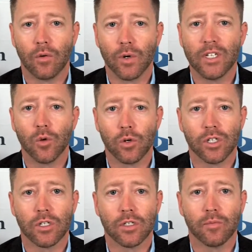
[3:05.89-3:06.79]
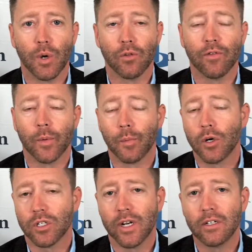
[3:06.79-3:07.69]
resources both from a
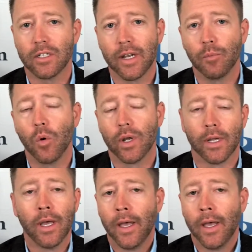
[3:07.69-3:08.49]
personnel standpoint